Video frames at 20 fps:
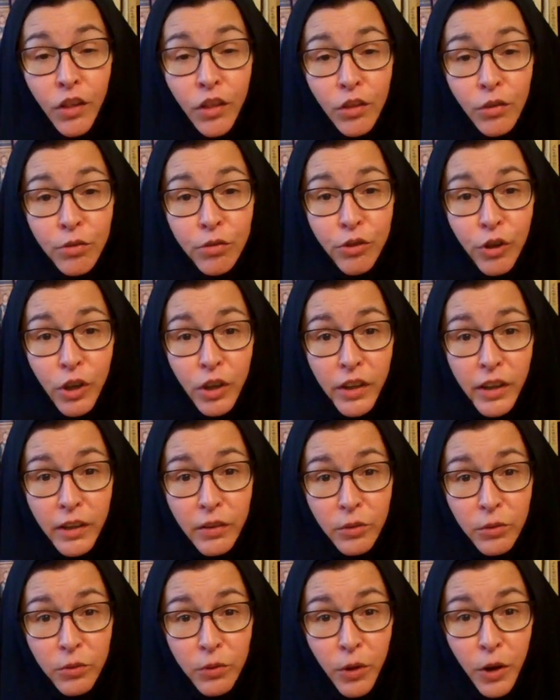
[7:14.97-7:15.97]
The
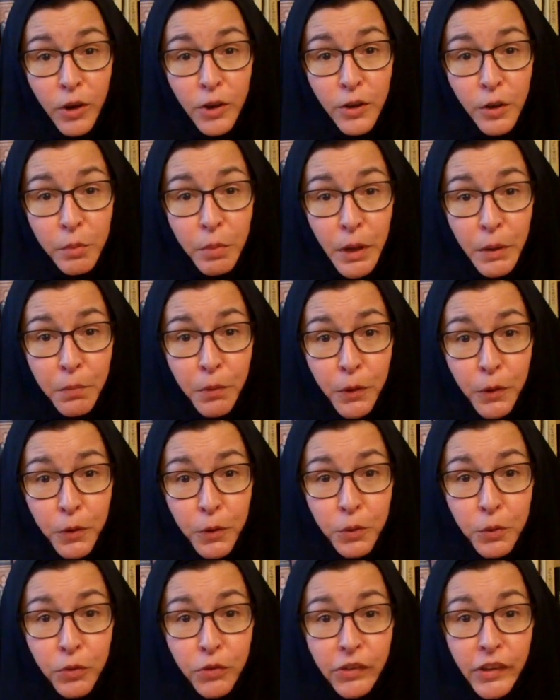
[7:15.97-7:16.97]
fullness are the people
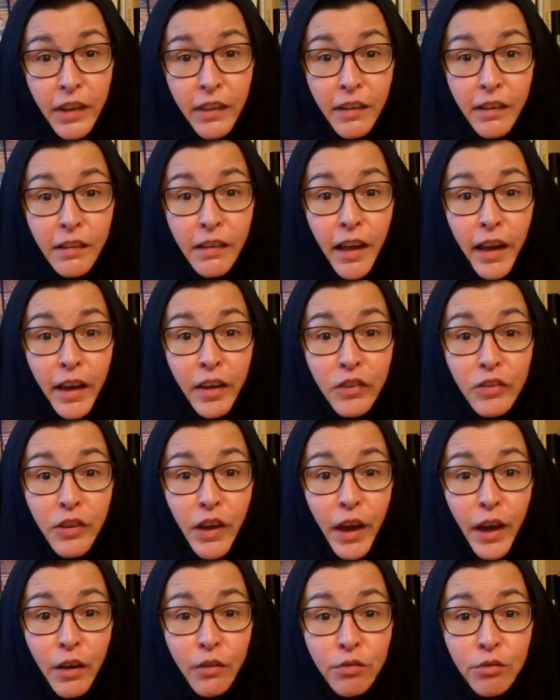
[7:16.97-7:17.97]
who see the glass
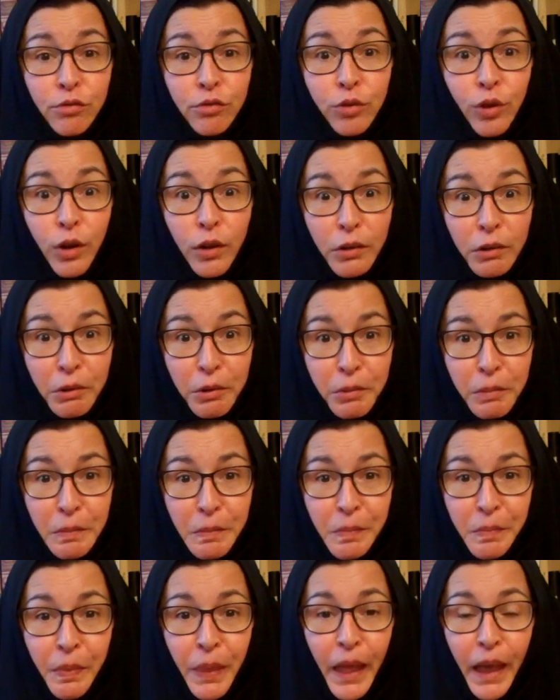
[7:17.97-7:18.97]
half full
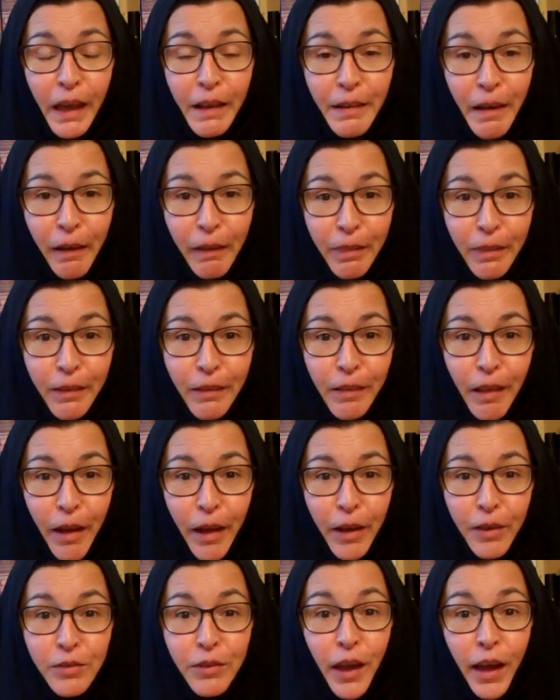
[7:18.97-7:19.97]
and not the
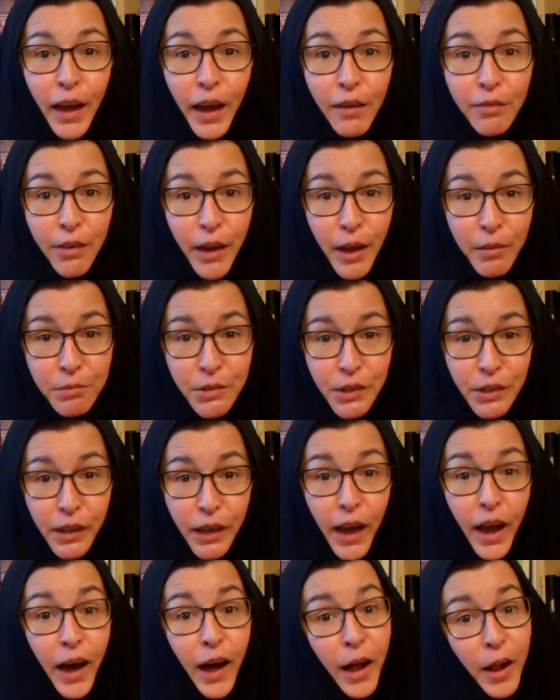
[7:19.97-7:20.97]
glass half empty.